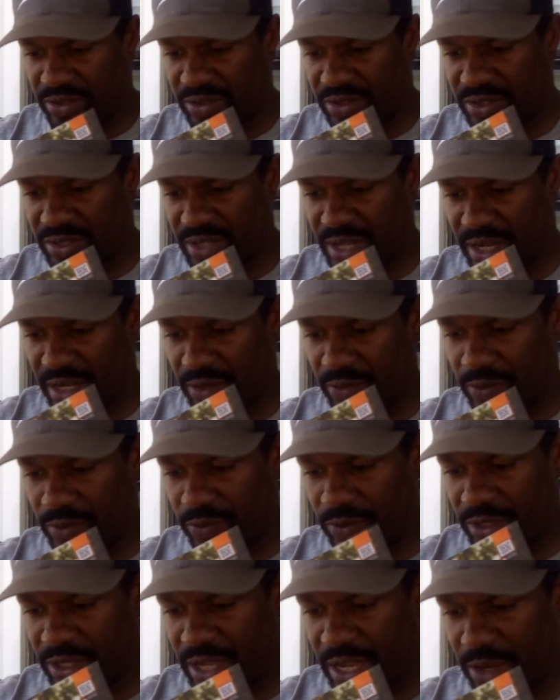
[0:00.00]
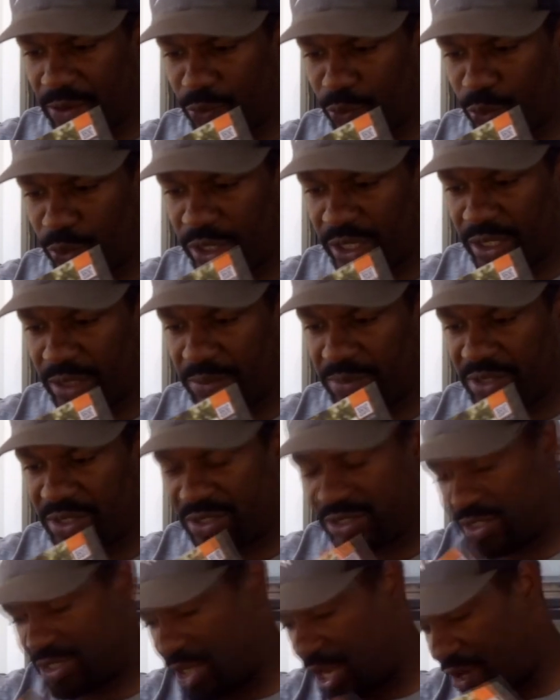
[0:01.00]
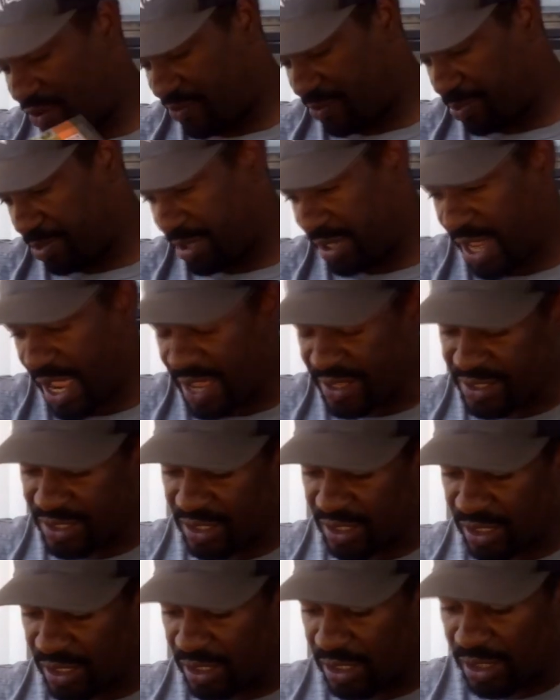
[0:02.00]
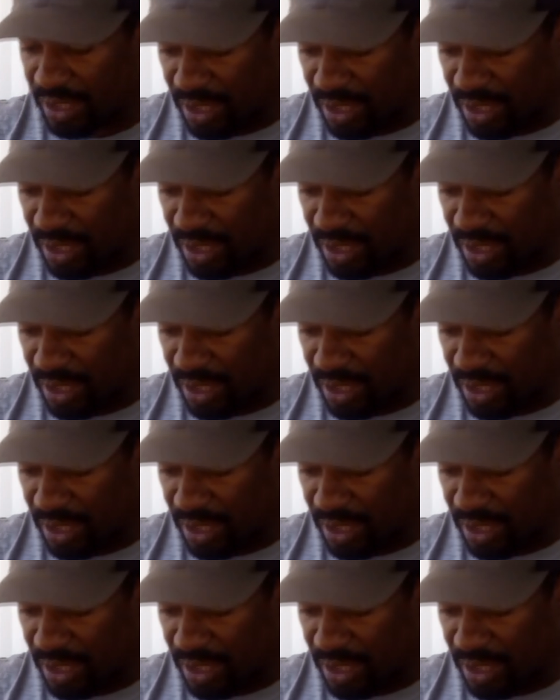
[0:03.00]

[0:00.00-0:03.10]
The second one, we got ribbed soft plastic.